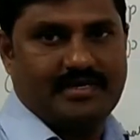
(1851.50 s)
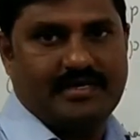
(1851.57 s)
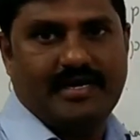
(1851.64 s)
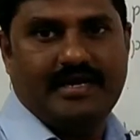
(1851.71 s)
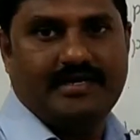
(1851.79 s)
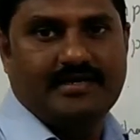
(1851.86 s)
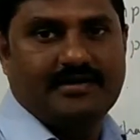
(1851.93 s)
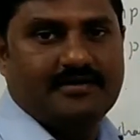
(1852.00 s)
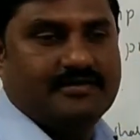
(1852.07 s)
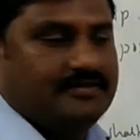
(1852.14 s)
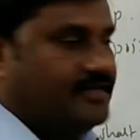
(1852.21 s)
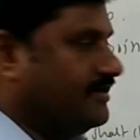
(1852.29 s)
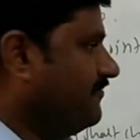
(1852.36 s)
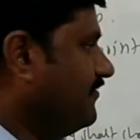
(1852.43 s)

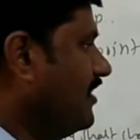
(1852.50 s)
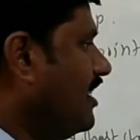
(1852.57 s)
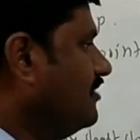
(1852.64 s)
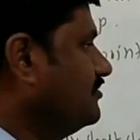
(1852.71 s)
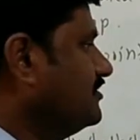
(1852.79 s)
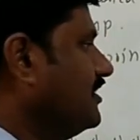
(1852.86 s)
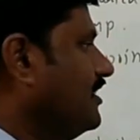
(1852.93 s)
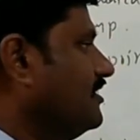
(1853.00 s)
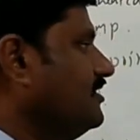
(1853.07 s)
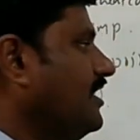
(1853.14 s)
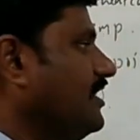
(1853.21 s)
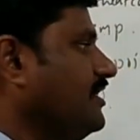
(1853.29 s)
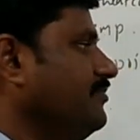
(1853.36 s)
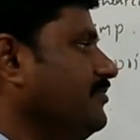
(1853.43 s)
right, that forms or
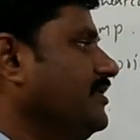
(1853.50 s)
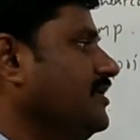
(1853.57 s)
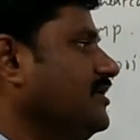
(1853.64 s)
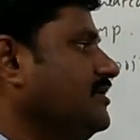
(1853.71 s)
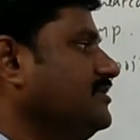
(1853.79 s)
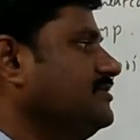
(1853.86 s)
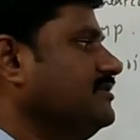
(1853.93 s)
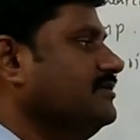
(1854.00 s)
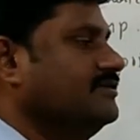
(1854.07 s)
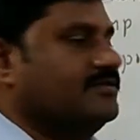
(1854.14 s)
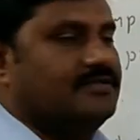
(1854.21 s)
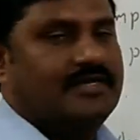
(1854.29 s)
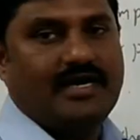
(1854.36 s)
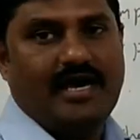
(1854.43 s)
that builds
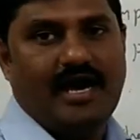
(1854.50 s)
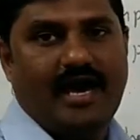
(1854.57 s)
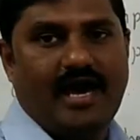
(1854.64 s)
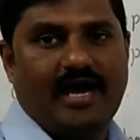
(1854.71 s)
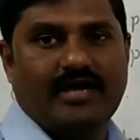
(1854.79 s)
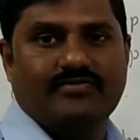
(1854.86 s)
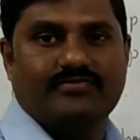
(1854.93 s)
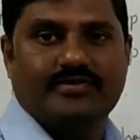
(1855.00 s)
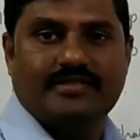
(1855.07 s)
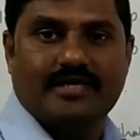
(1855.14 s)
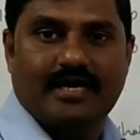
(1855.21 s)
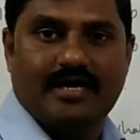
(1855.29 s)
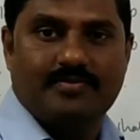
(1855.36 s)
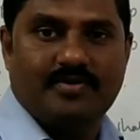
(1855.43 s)
the hive with
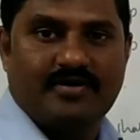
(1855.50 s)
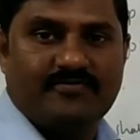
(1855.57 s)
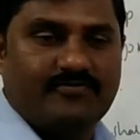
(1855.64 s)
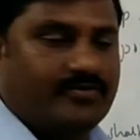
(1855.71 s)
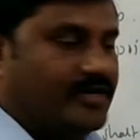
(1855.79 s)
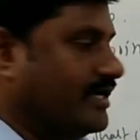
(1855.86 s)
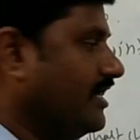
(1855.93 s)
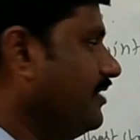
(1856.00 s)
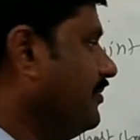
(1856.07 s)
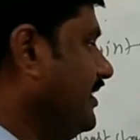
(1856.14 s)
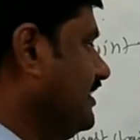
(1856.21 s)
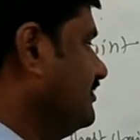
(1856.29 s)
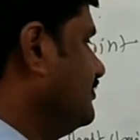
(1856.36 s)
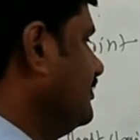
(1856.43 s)
the help of worker
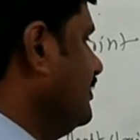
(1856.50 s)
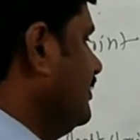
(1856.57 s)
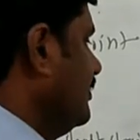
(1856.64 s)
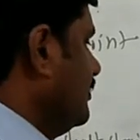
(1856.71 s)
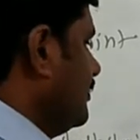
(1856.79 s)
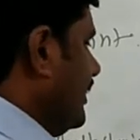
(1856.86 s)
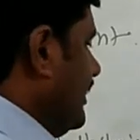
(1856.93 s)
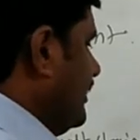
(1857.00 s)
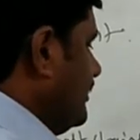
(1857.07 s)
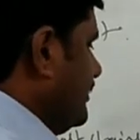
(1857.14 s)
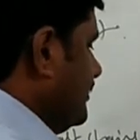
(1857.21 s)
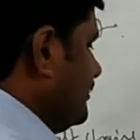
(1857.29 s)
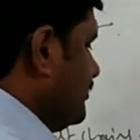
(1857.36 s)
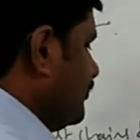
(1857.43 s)
bees,
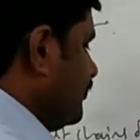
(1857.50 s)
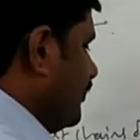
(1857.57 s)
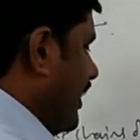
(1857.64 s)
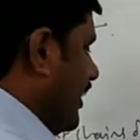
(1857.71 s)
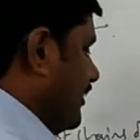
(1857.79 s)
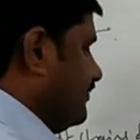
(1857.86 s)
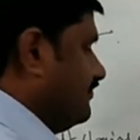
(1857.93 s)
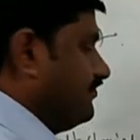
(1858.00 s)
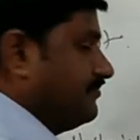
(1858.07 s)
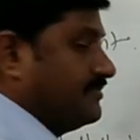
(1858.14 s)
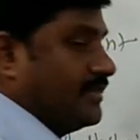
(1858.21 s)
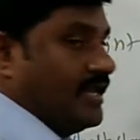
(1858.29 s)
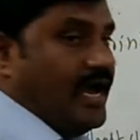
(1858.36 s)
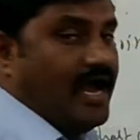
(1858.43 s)
right? This is one.
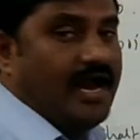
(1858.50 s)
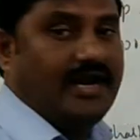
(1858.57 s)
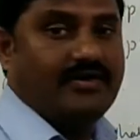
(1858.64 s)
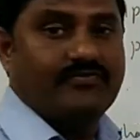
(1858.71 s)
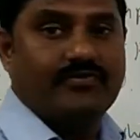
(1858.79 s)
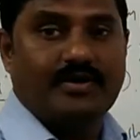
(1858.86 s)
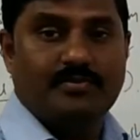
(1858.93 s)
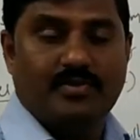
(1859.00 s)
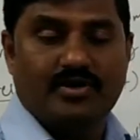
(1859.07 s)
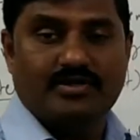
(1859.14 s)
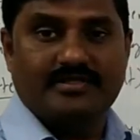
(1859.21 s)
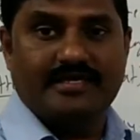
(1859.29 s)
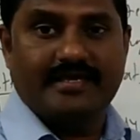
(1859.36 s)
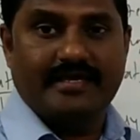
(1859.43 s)
And one
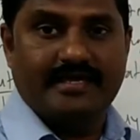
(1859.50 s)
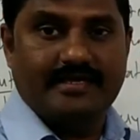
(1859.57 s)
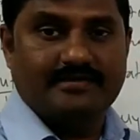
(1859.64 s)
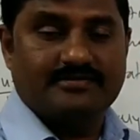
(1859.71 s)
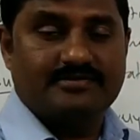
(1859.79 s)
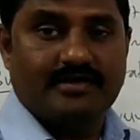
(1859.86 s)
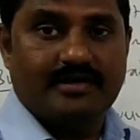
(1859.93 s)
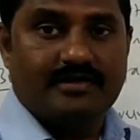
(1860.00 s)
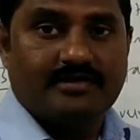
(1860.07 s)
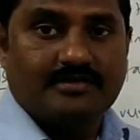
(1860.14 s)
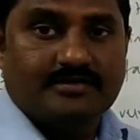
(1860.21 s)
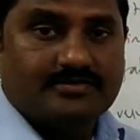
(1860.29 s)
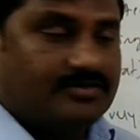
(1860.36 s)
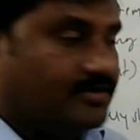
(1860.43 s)
more thing
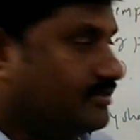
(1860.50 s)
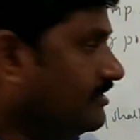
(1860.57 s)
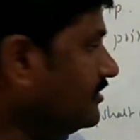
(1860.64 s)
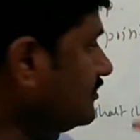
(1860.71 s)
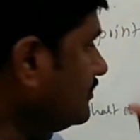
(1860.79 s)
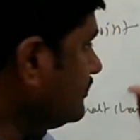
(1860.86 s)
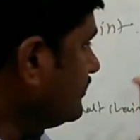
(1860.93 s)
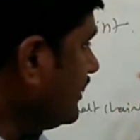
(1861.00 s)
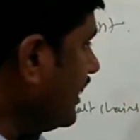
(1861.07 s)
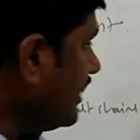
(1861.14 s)
is, so this